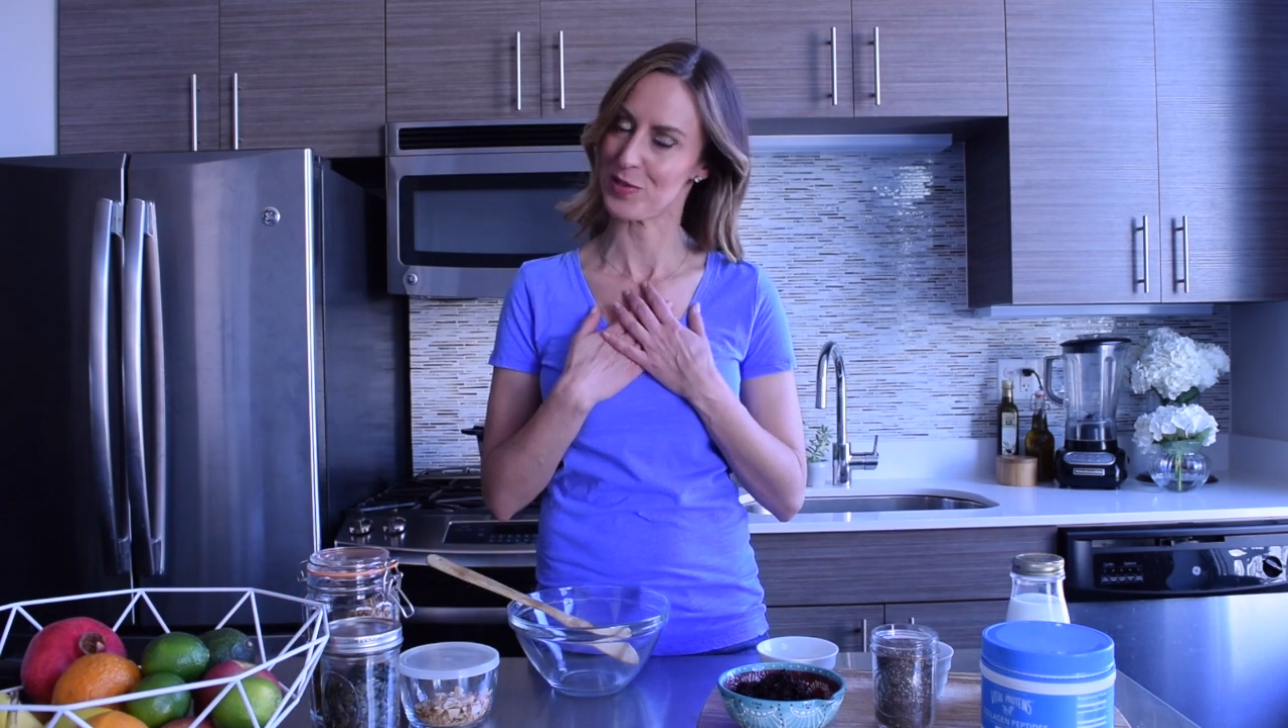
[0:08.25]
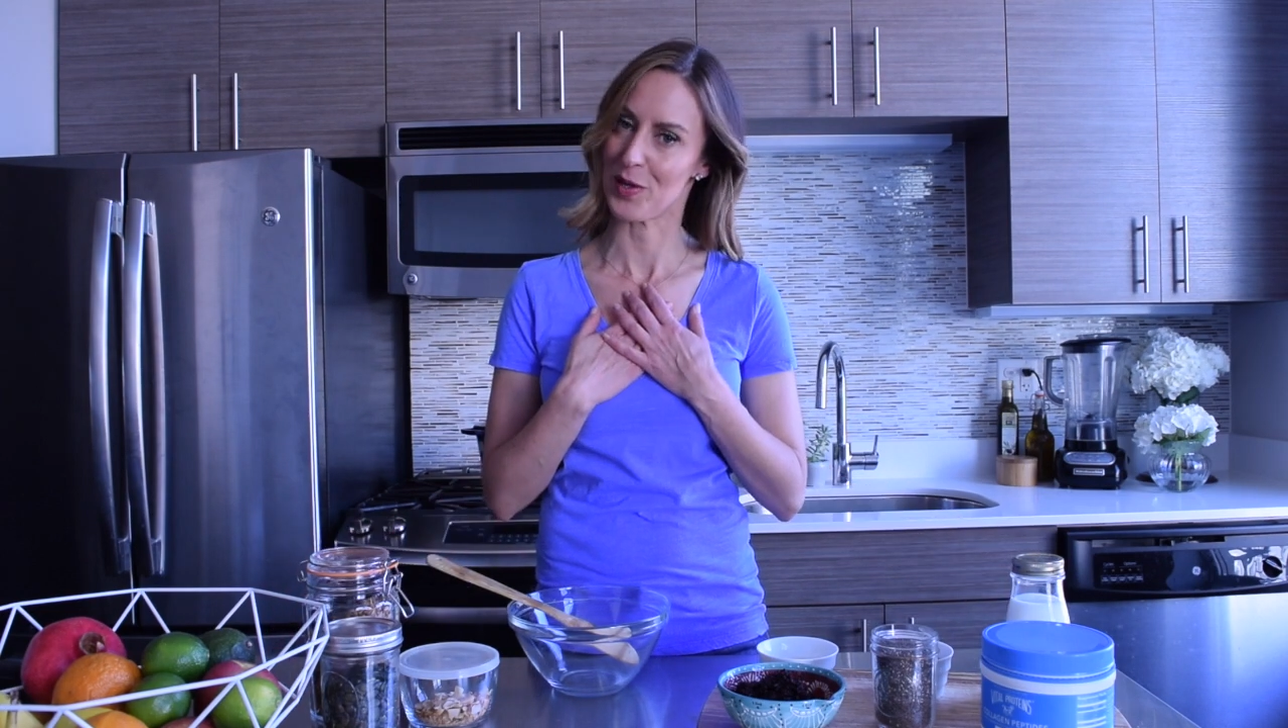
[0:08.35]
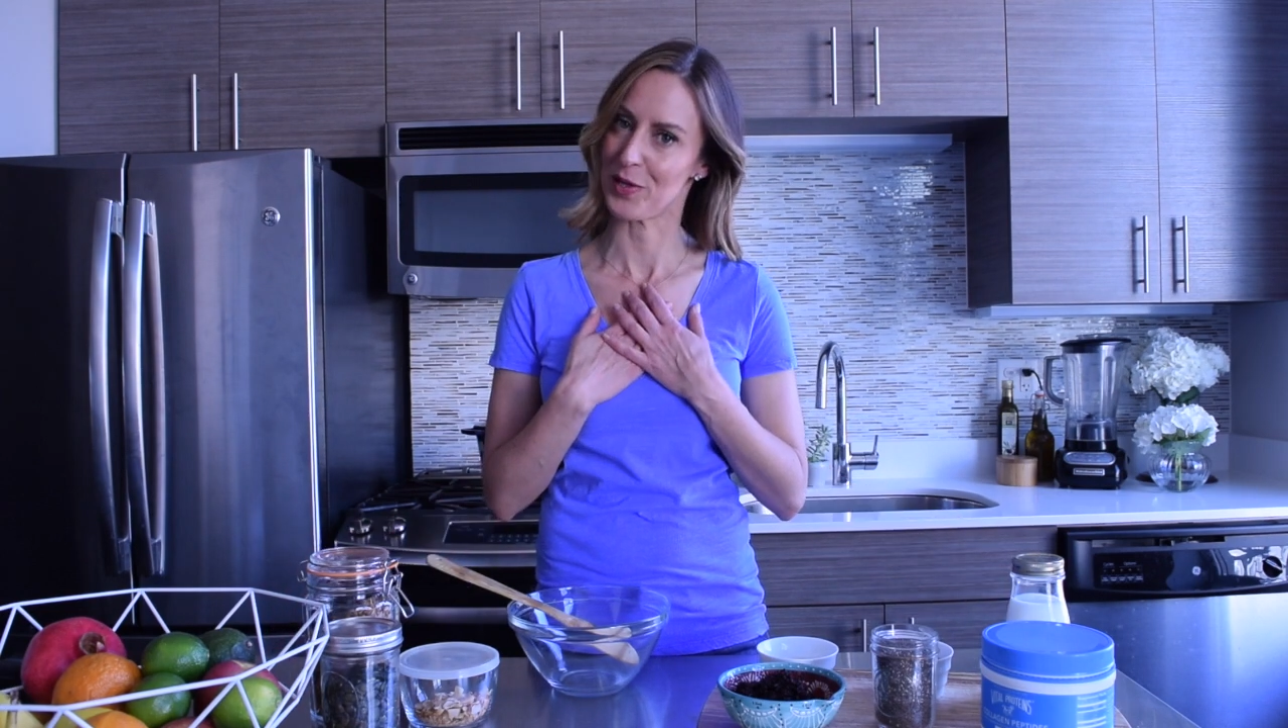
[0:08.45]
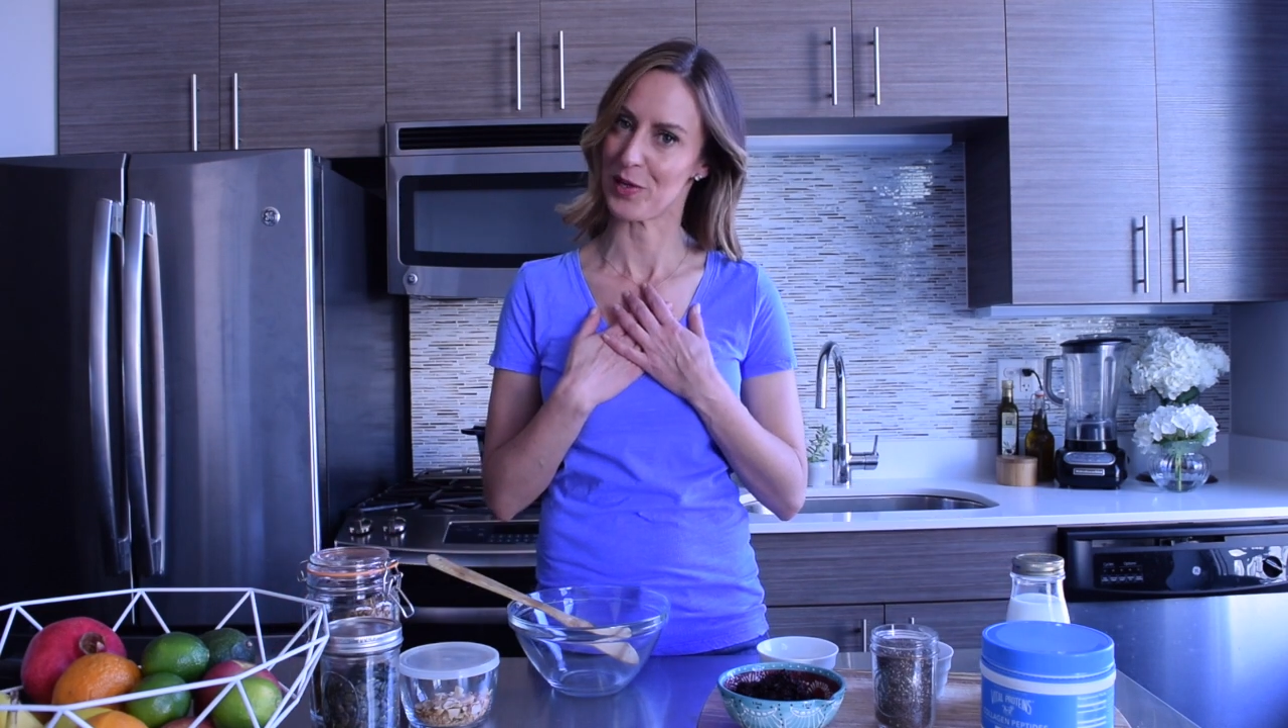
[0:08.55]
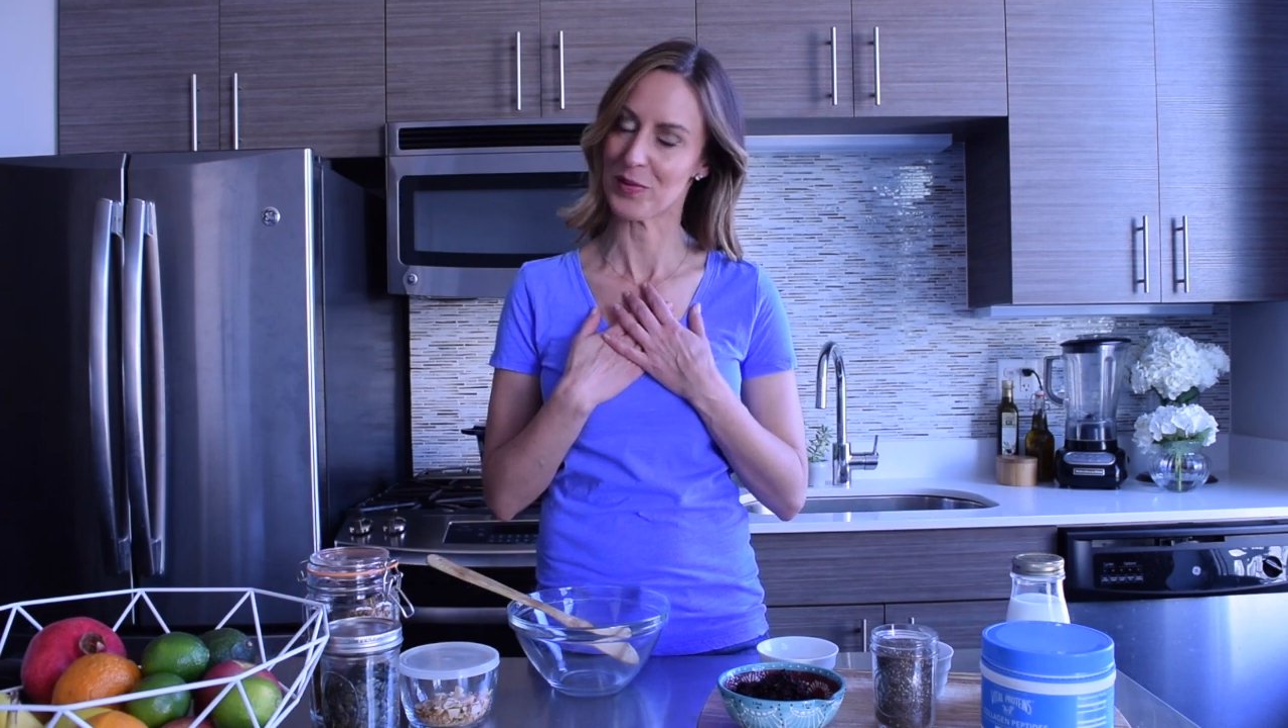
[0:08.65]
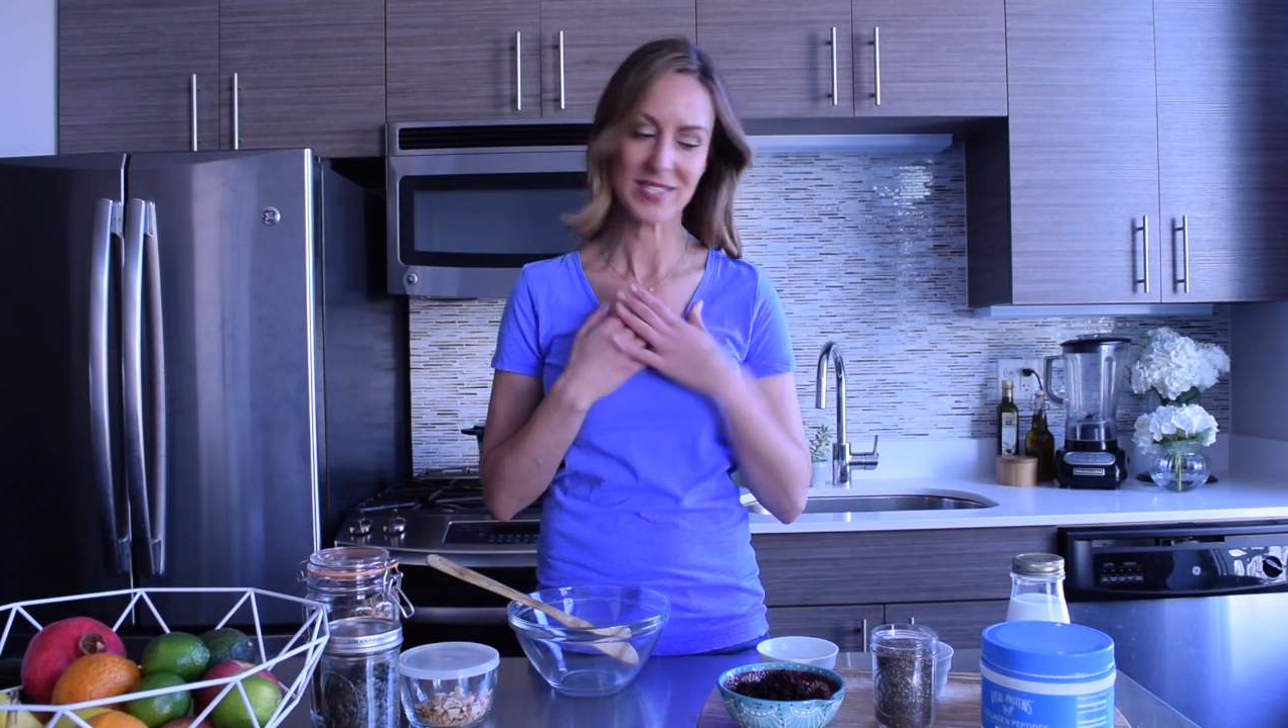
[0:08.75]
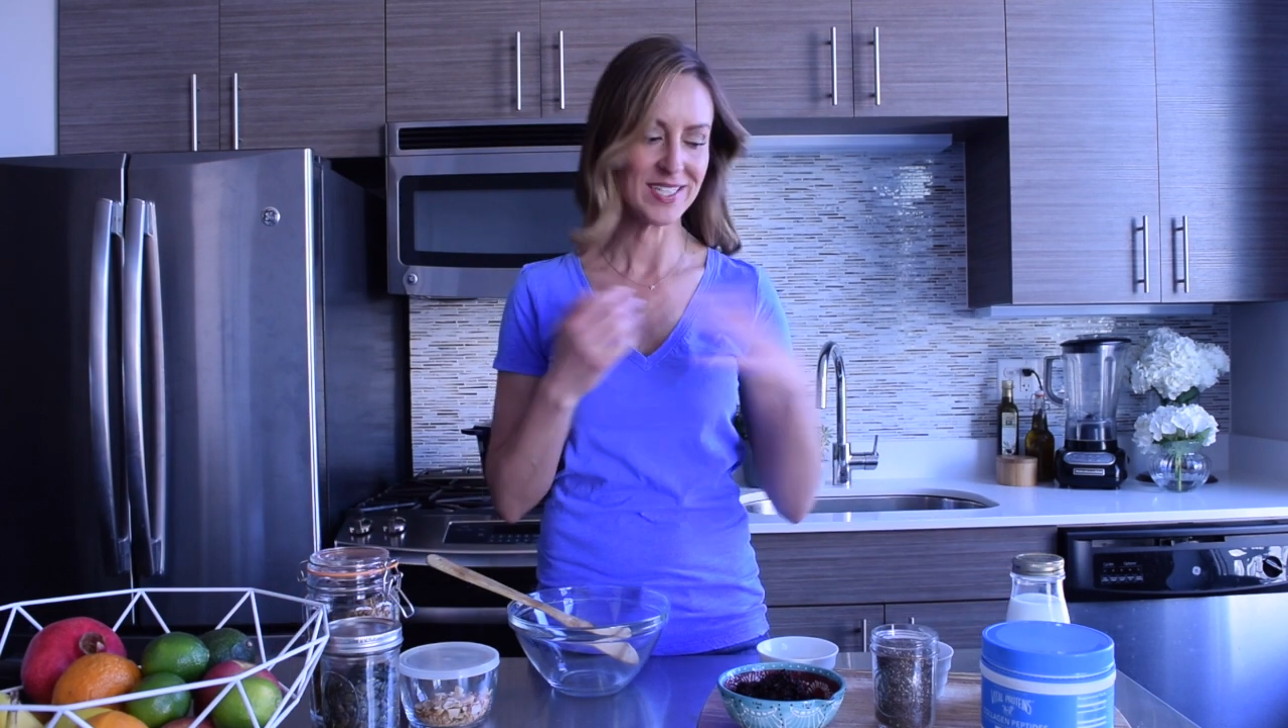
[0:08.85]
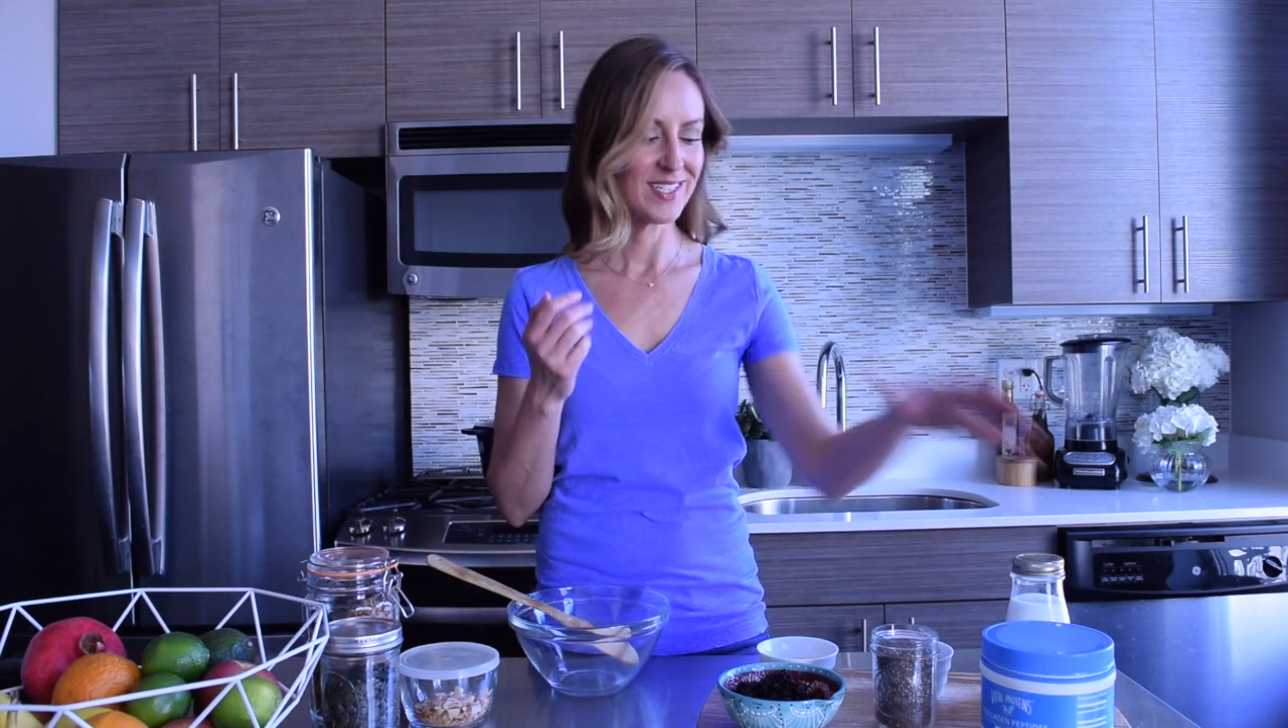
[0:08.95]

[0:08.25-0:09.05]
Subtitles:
you all know.